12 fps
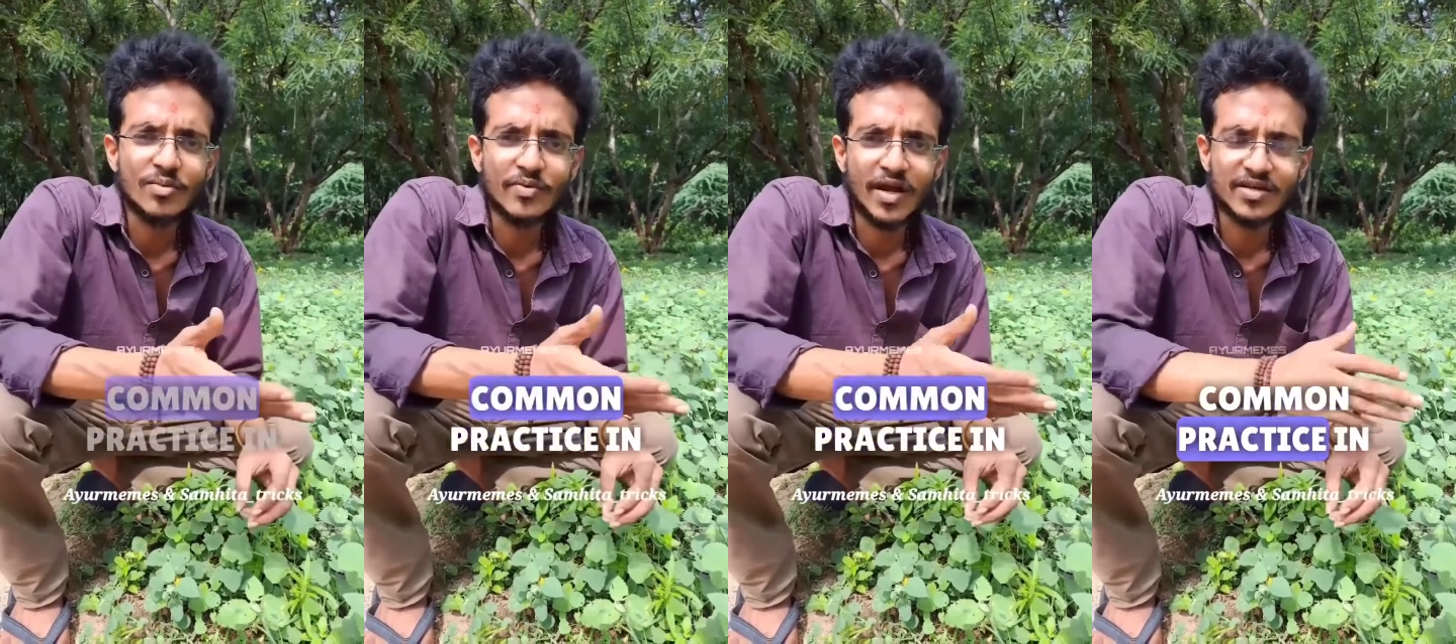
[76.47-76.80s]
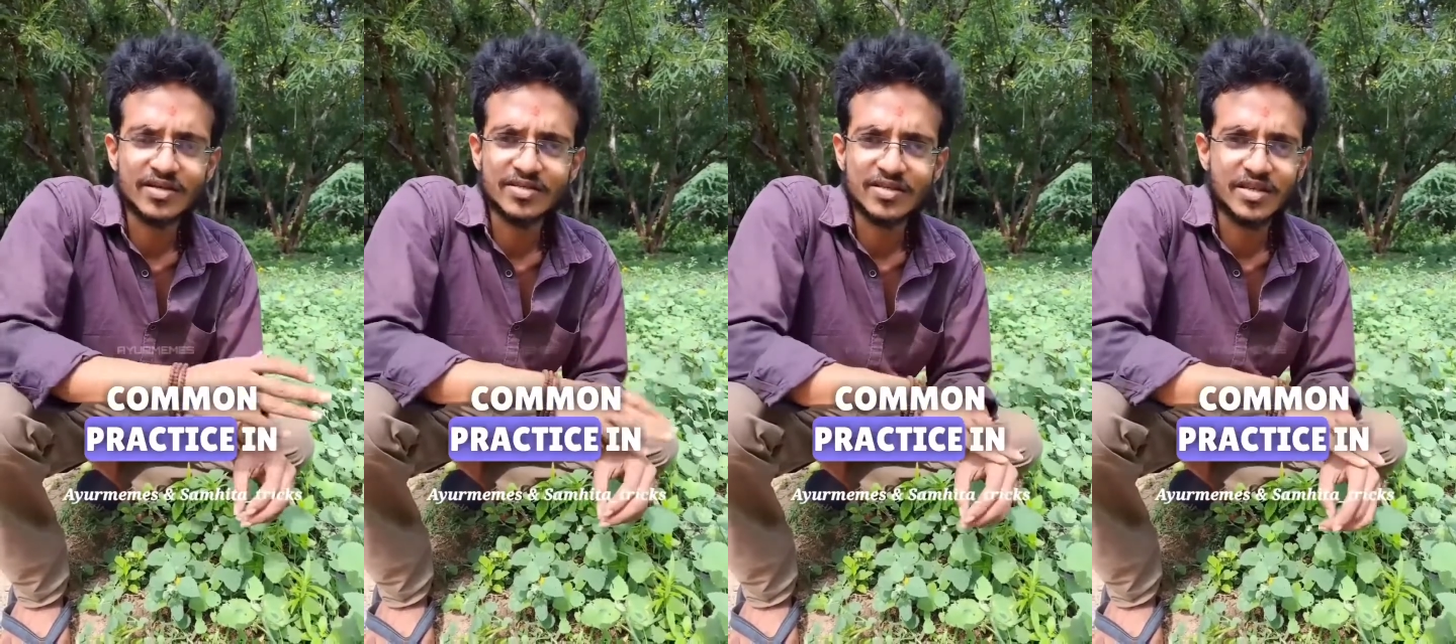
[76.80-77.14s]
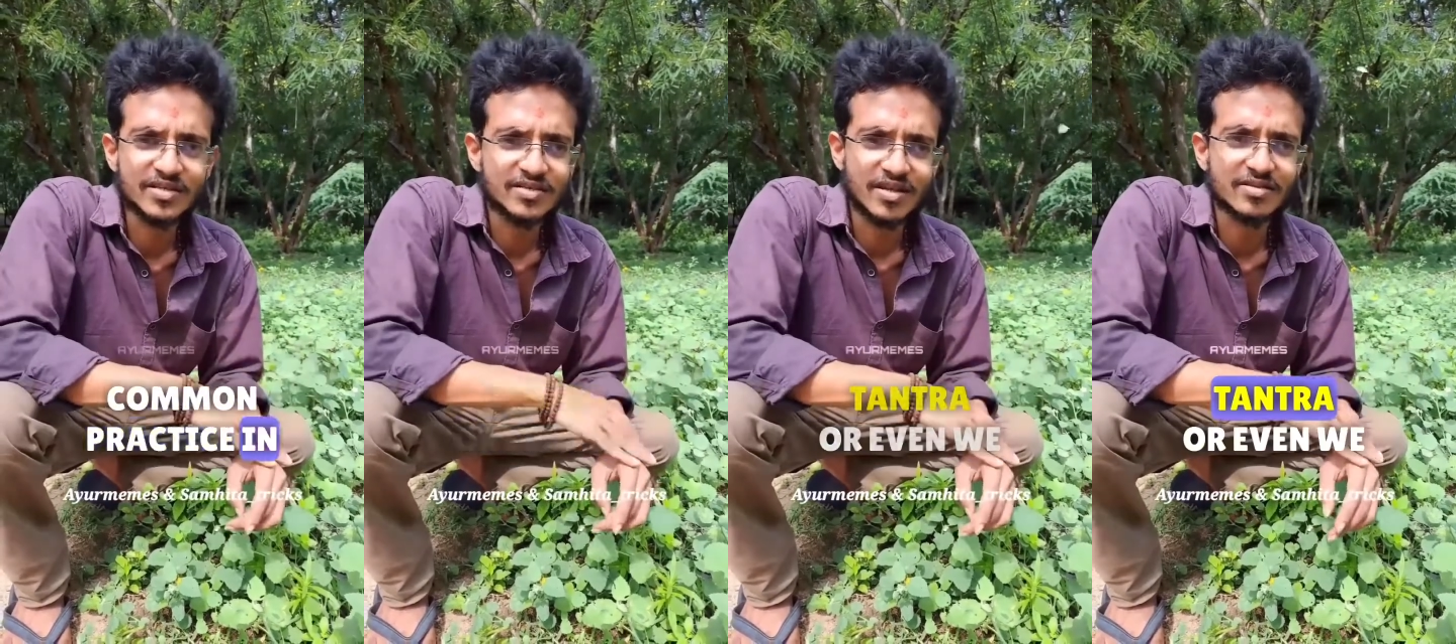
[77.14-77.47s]
practice in
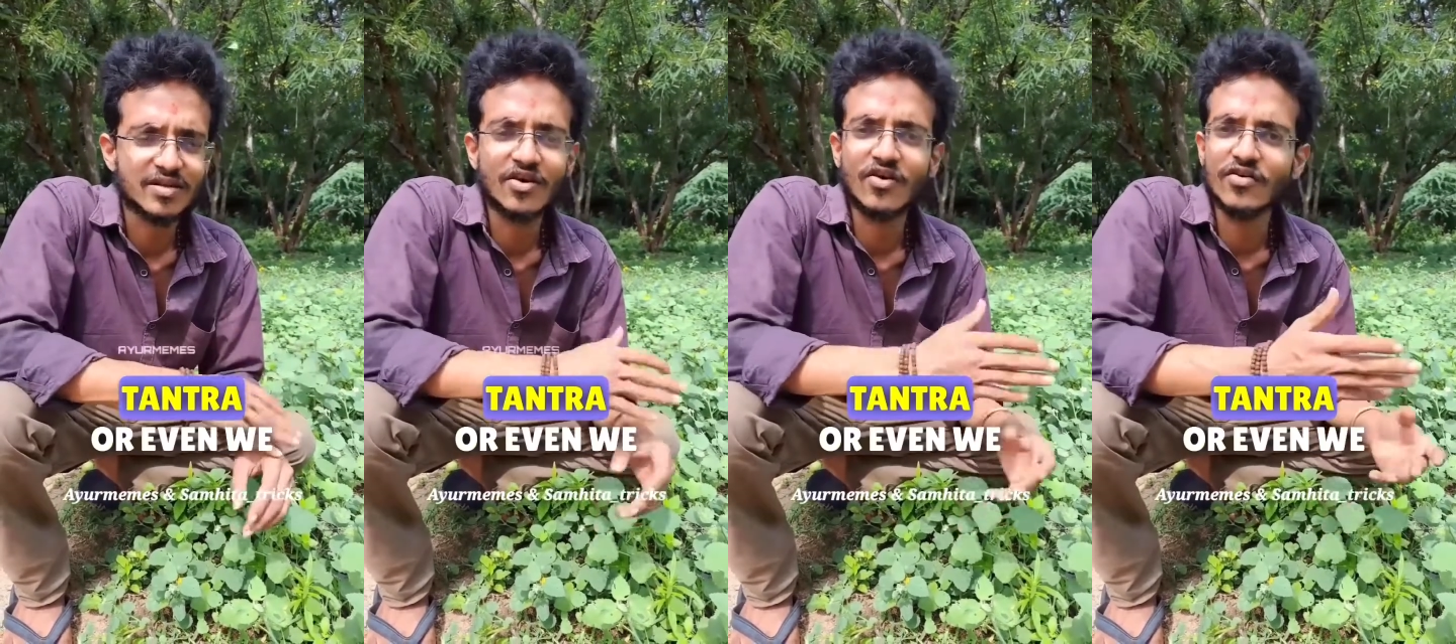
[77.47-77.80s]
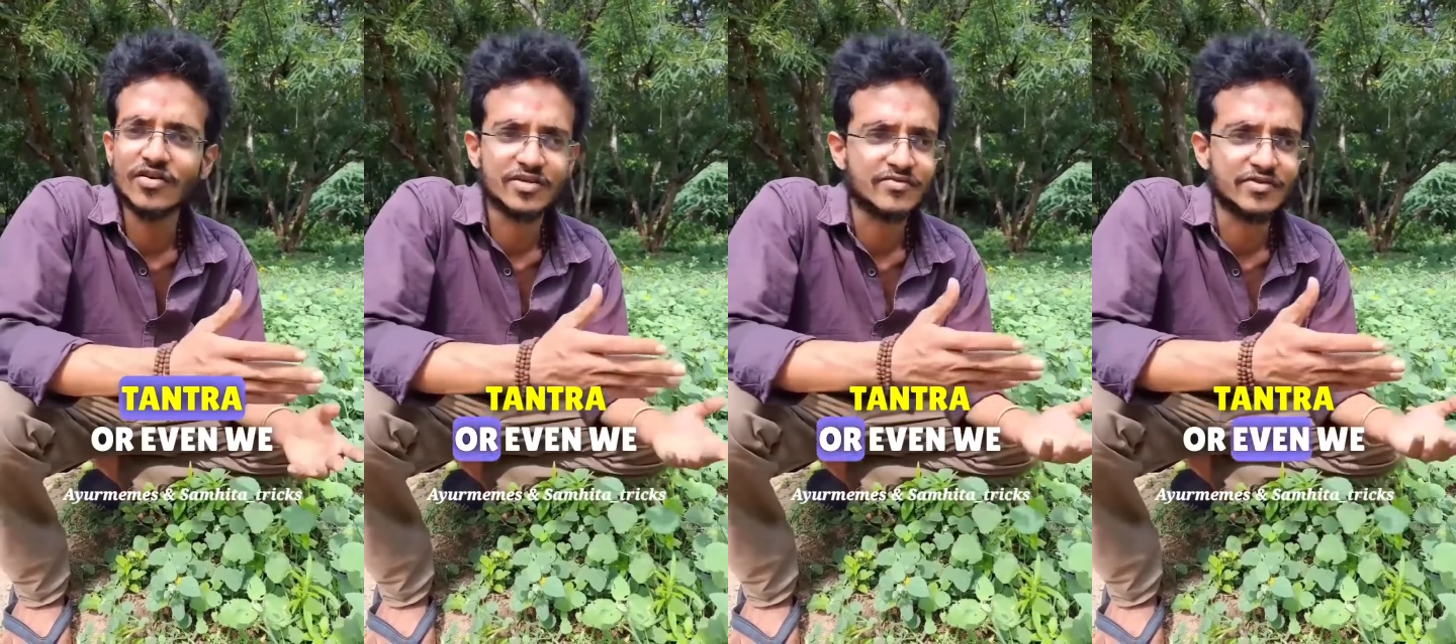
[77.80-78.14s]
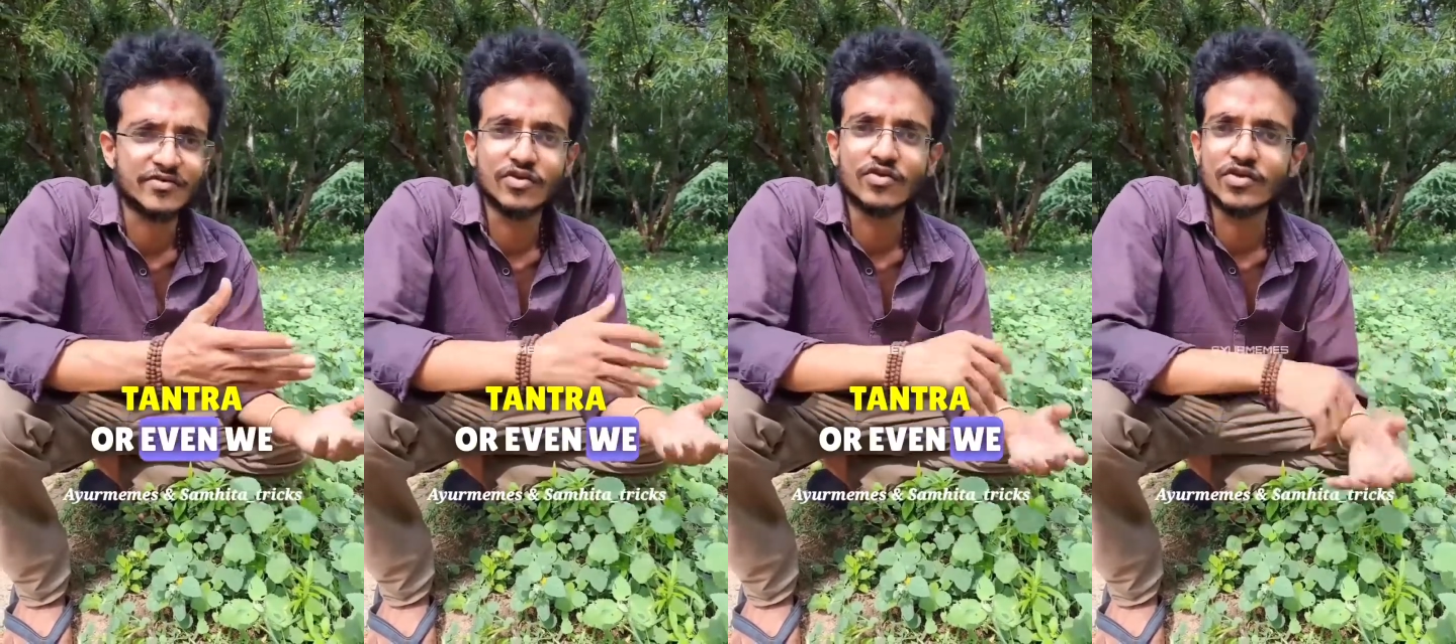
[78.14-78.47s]
either Tantra or even
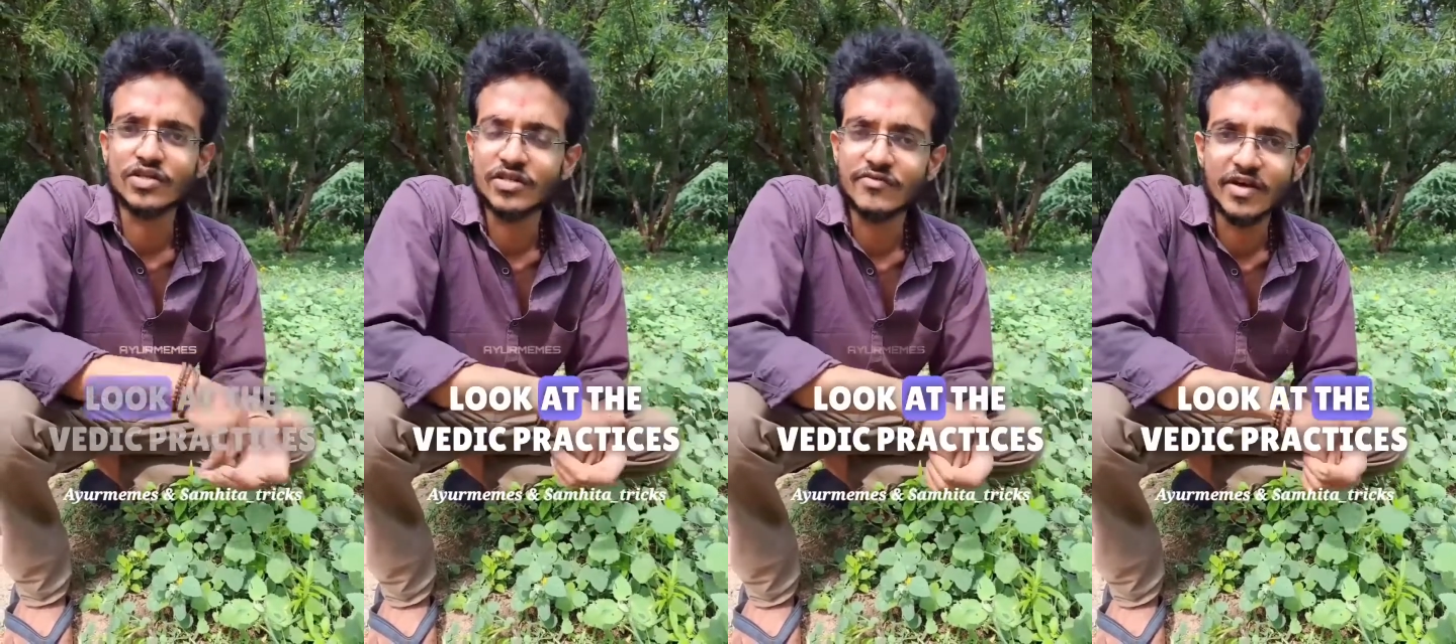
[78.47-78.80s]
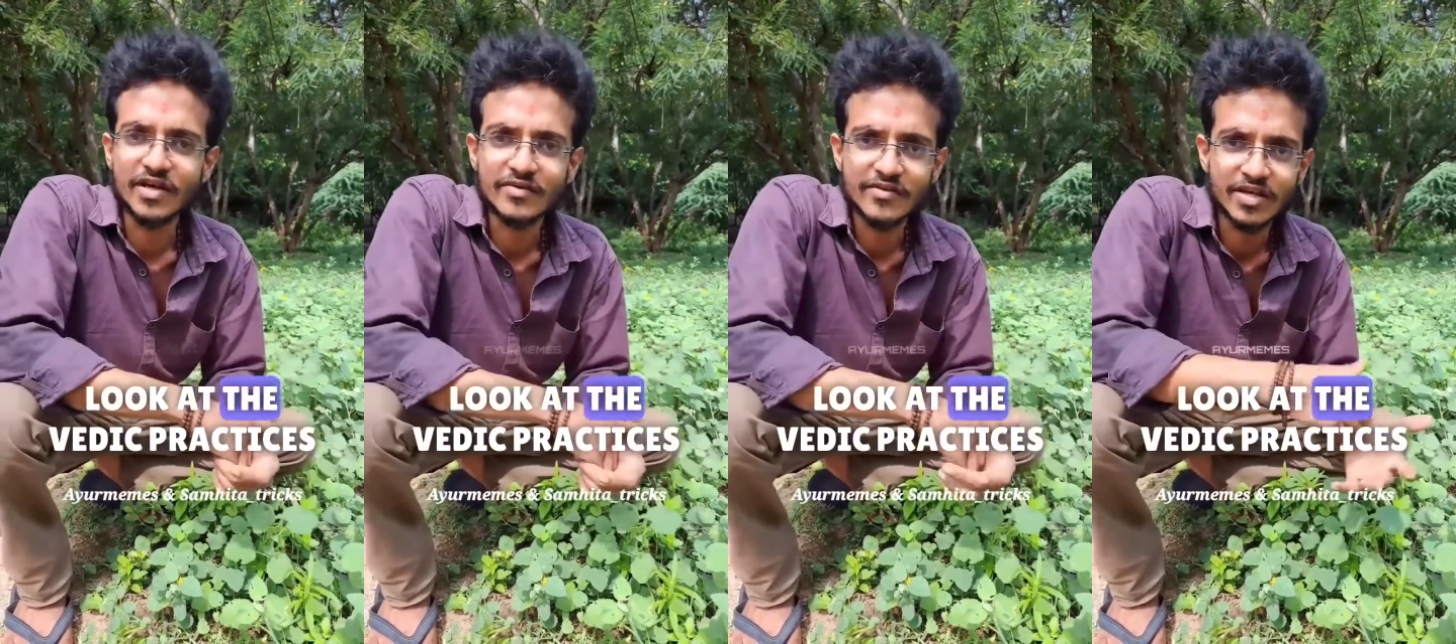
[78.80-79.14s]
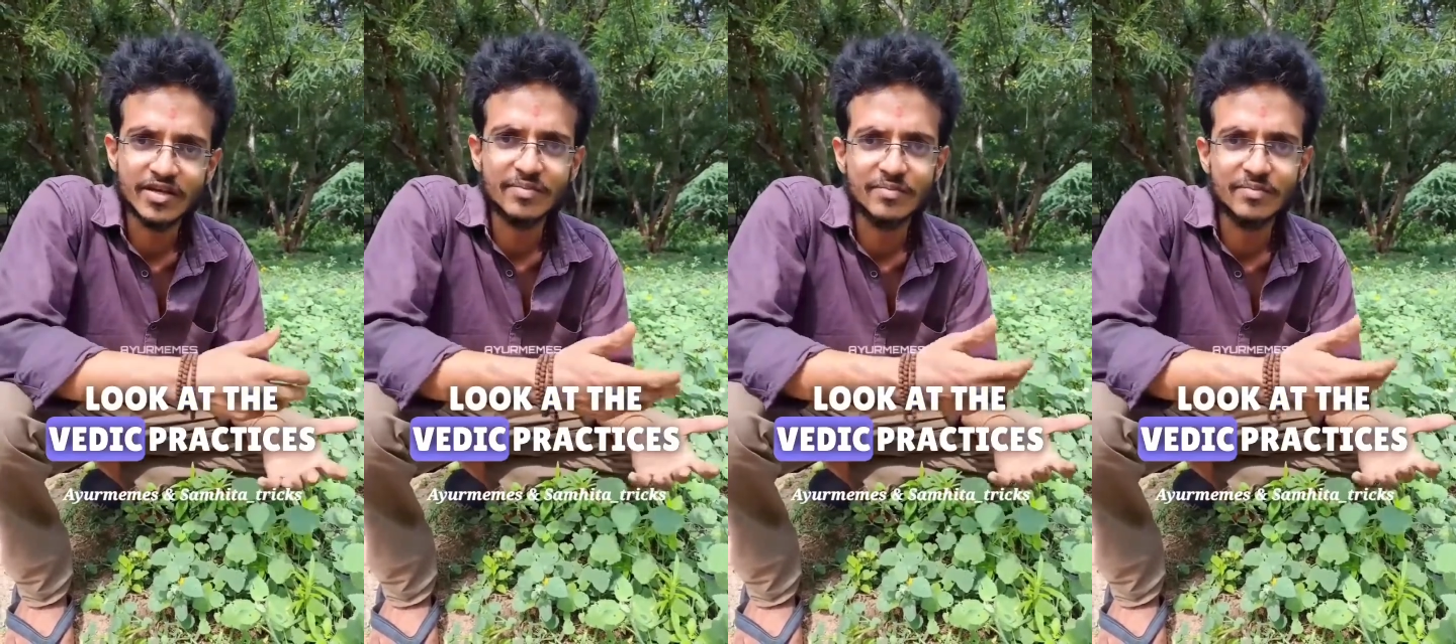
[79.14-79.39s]
when you look at the Vedic